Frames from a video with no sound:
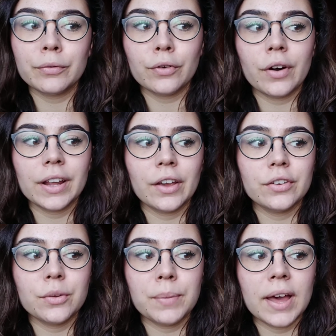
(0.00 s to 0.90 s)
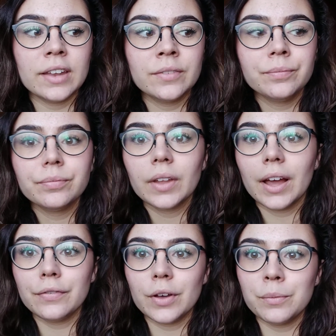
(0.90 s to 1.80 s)
before I go to bed,
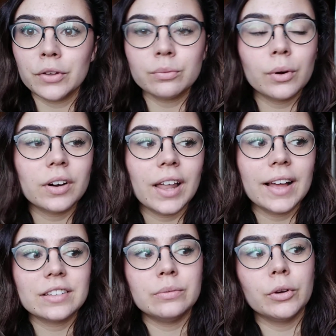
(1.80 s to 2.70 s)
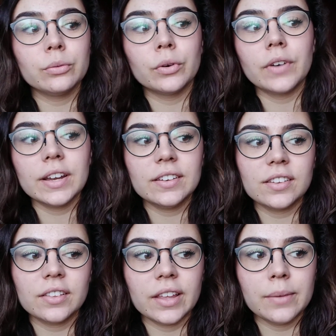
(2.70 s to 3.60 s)
I feel much more relaxed and much more ready to
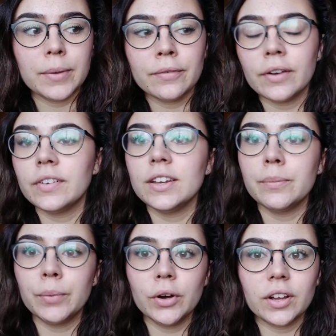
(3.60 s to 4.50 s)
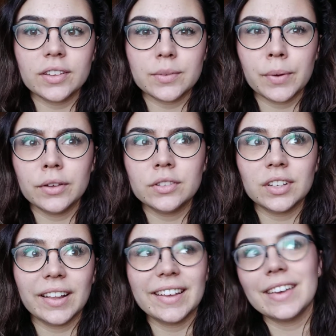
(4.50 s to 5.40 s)
sleep if I read a book as opposed
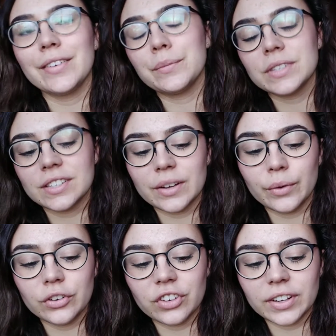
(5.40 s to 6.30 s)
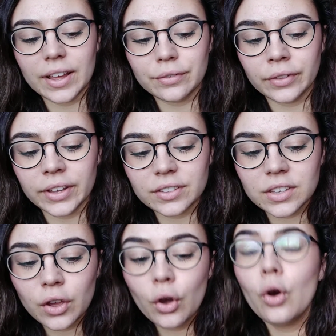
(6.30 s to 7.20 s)
to like if I'm sitting watching Netflix.
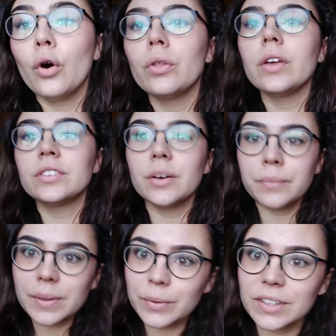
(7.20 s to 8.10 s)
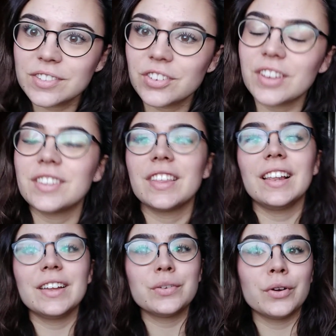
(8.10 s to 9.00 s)
Although some people did suggest that they
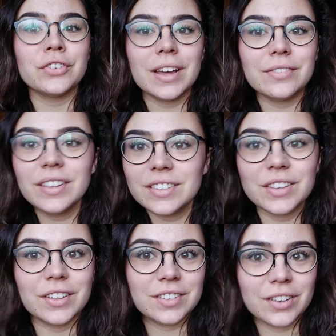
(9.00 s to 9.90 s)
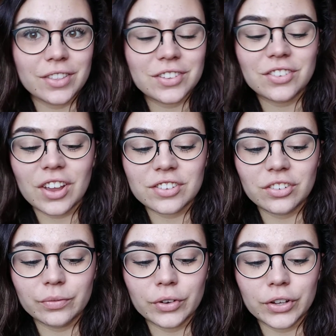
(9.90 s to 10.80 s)
like to watch Netflix, so that's another
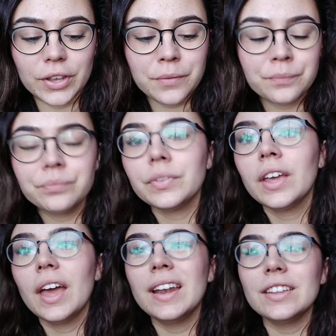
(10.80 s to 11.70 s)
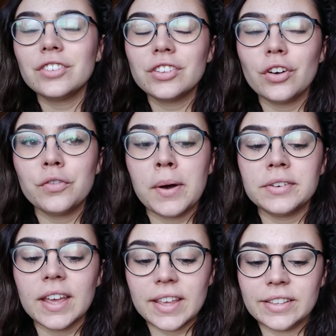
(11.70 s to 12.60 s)
suggestion for you. And it's just sort of
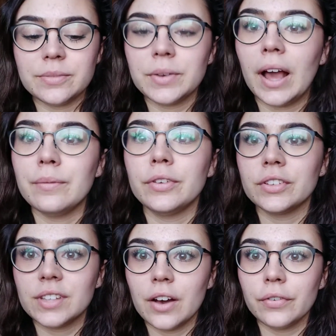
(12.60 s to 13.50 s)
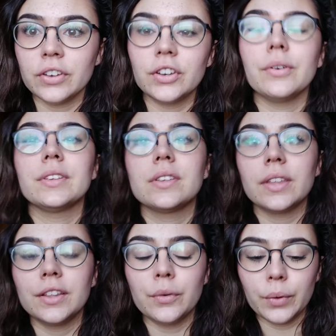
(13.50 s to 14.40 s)
about taking some time for yourself and doing
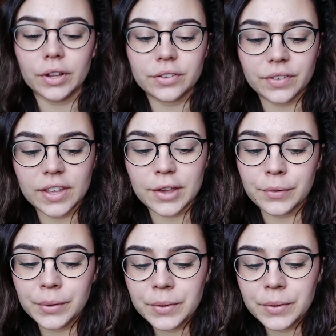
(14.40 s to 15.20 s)
something that works for you.